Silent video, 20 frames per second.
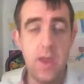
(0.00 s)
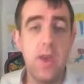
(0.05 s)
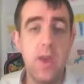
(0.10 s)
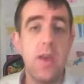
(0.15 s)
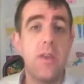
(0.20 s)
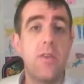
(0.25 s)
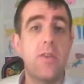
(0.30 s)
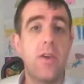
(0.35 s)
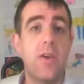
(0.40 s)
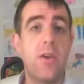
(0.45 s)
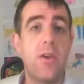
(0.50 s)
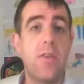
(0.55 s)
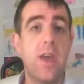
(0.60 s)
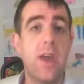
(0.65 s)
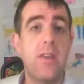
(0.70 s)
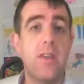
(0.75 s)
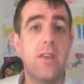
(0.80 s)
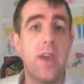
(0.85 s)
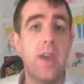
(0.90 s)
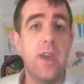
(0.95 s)
so
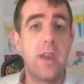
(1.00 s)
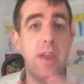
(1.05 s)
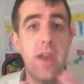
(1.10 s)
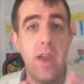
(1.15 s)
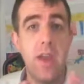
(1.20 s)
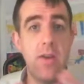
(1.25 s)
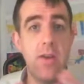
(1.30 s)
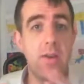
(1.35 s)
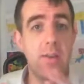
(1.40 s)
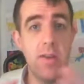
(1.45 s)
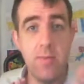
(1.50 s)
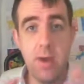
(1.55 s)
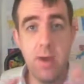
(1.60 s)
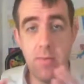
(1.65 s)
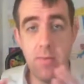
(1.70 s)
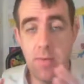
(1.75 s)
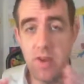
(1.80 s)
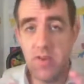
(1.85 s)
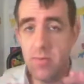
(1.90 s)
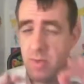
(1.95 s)
that any errors in my
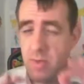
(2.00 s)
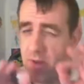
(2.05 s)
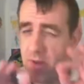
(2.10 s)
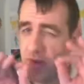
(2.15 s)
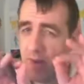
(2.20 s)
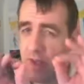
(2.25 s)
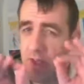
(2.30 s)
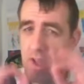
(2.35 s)
measurement